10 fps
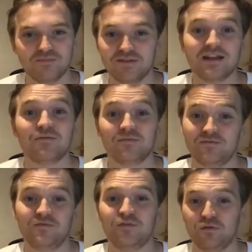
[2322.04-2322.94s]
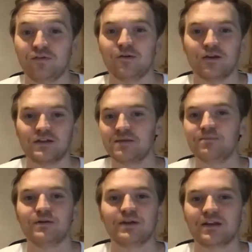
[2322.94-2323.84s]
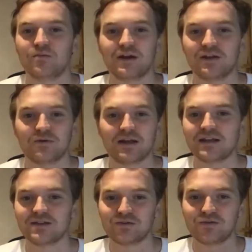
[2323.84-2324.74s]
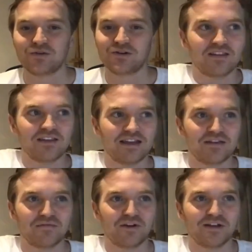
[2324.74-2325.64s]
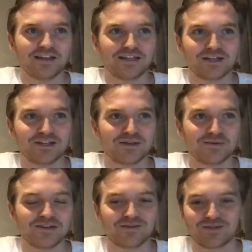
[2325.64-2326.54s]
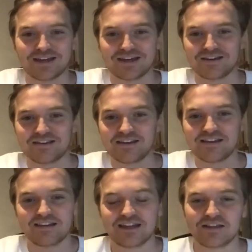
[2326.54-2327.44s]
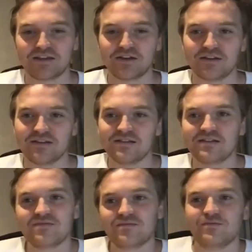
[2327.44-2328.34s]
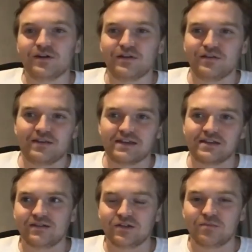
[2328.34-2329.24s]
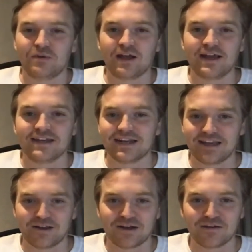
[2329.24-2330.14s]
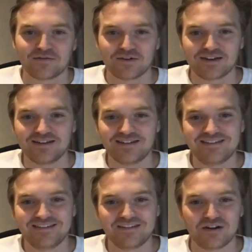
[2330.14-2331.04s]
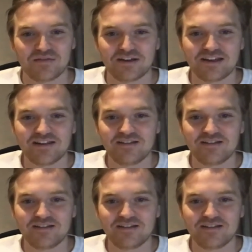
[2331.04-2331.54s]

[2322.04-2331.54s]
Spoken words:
like fulfill those like building your brand awareness or converting to customers or that kind of thing? That's the only one of the things. It's not blindly going after it, traffic.